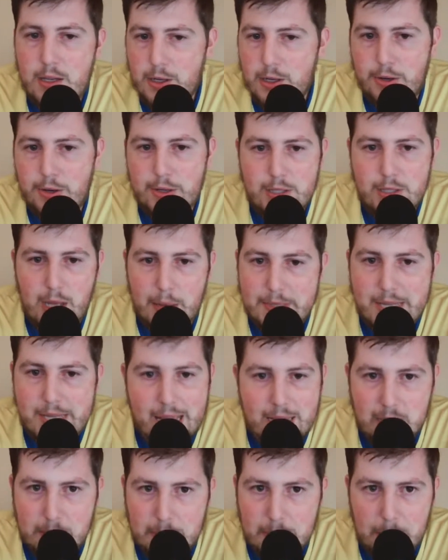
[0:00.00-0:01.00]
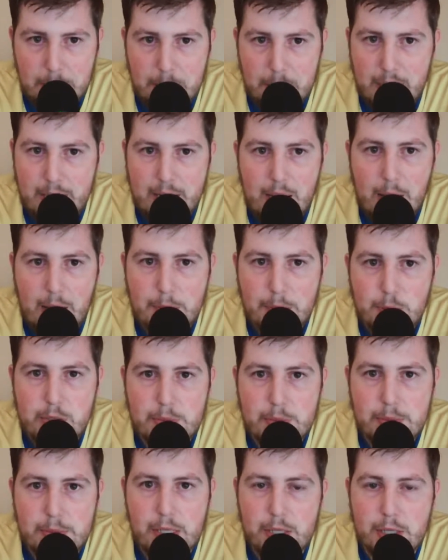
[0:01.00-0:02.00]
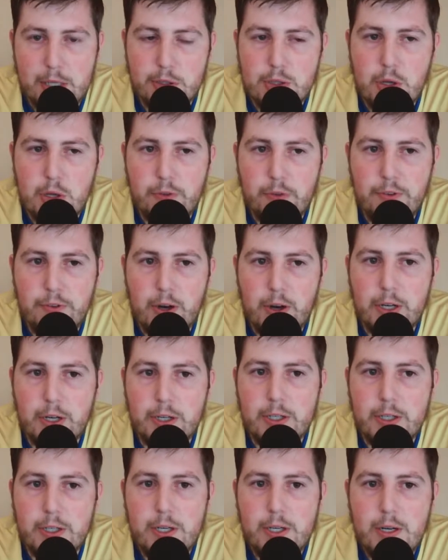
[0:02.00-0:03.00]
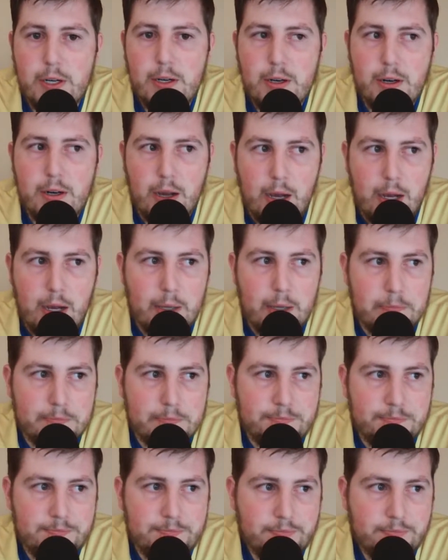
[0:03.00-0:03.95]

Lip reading: Kristaps hasn't been playing up to his potential so far. The